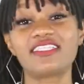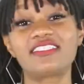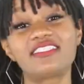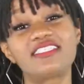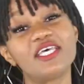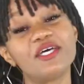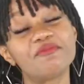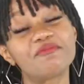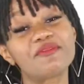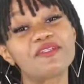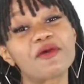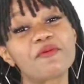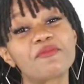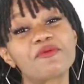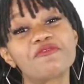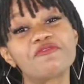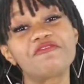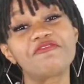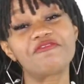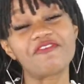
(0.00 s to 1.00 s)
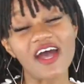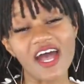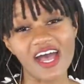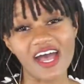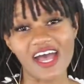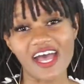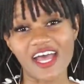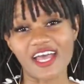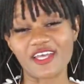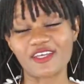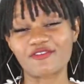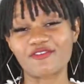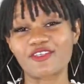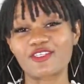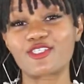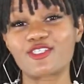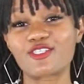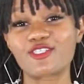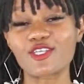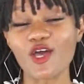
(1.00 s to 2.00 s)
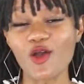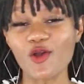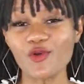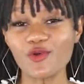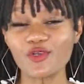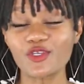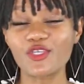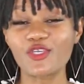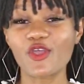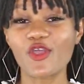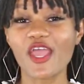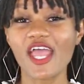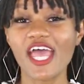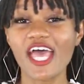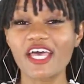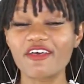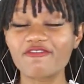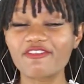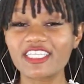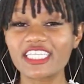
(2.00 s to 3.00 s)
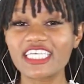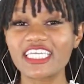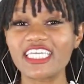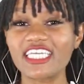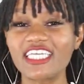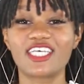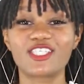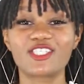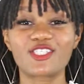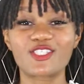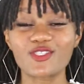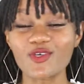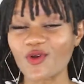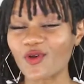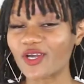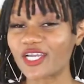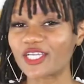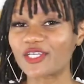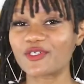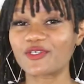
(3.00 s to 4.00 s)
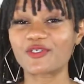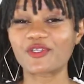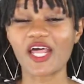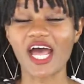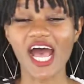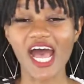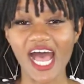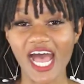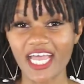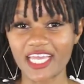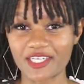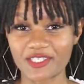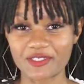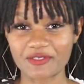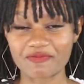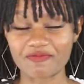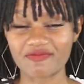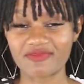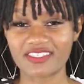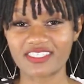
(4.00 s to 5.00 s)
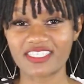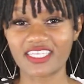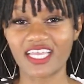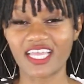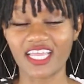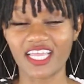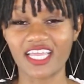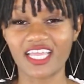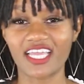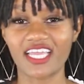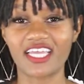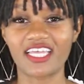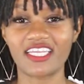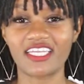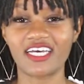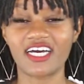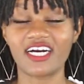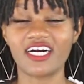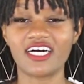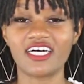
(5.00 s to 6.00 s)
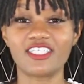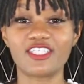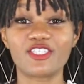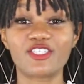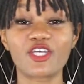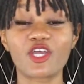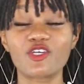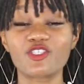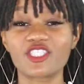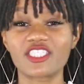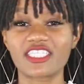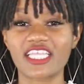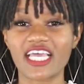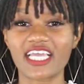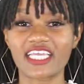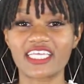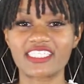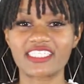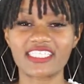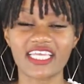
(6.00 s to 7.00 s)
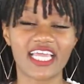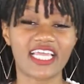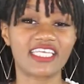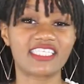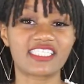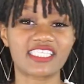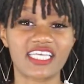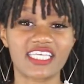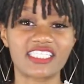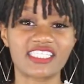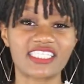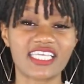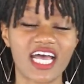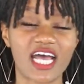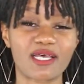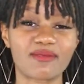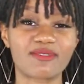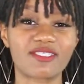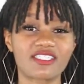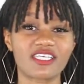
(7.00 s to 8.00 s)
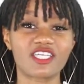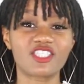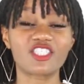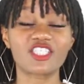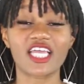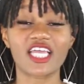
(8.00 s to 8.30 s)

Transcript: Tip number five, soak your heavily soiled items in a detergent that contains enzymes such